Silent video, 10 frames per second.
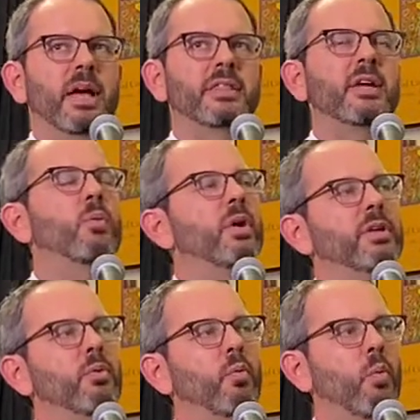I think
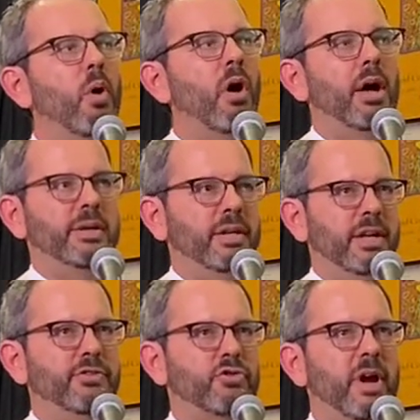what you want
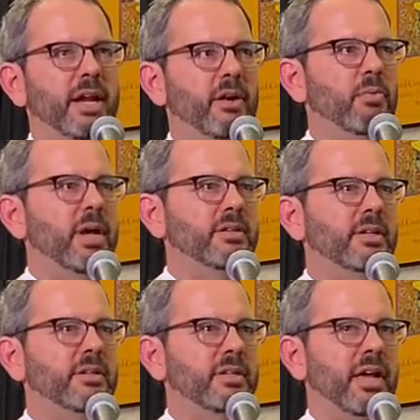in training
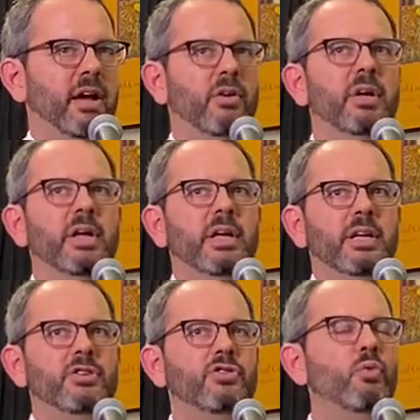residents now
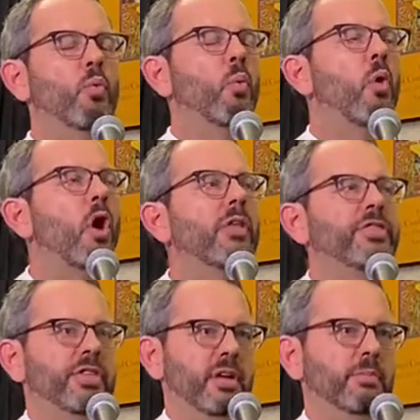is you
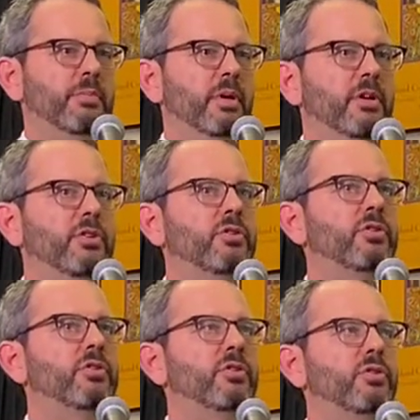want them
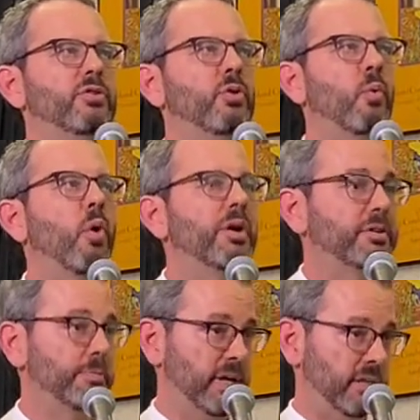to
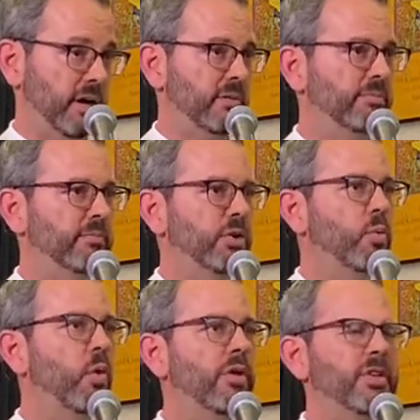want to be there.
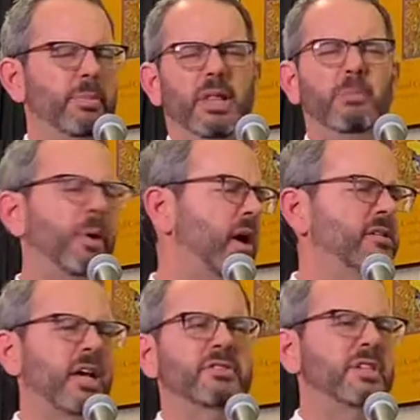You want them to be like,
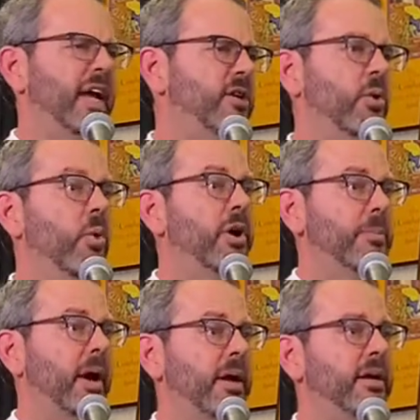boss, I'll stay, don't worry
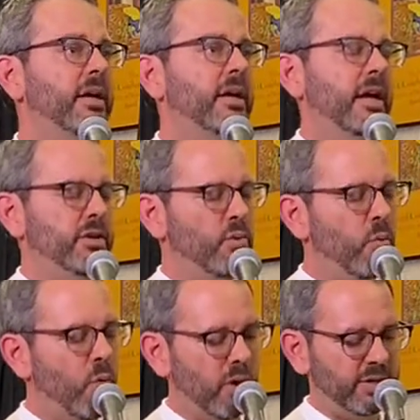about it. And
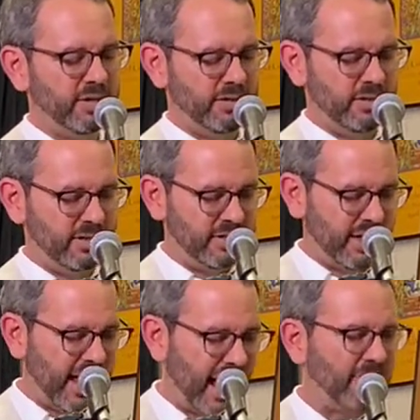you want
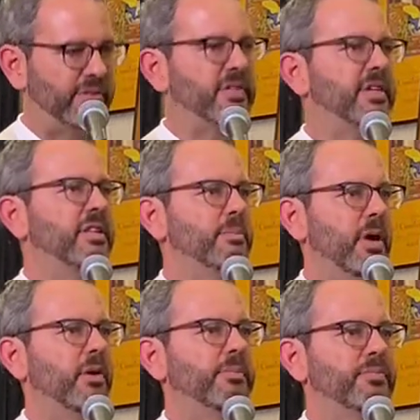to have to send them
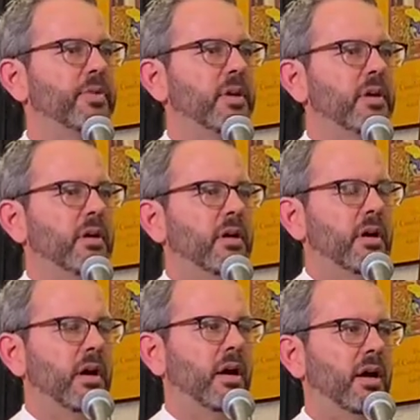home,
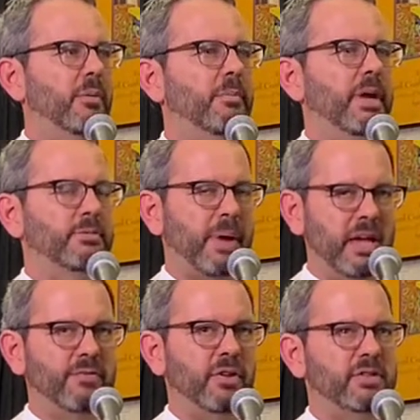as
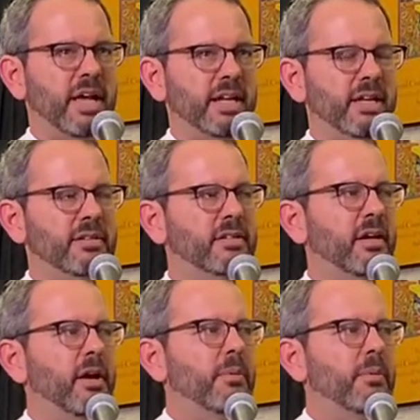painful as that is.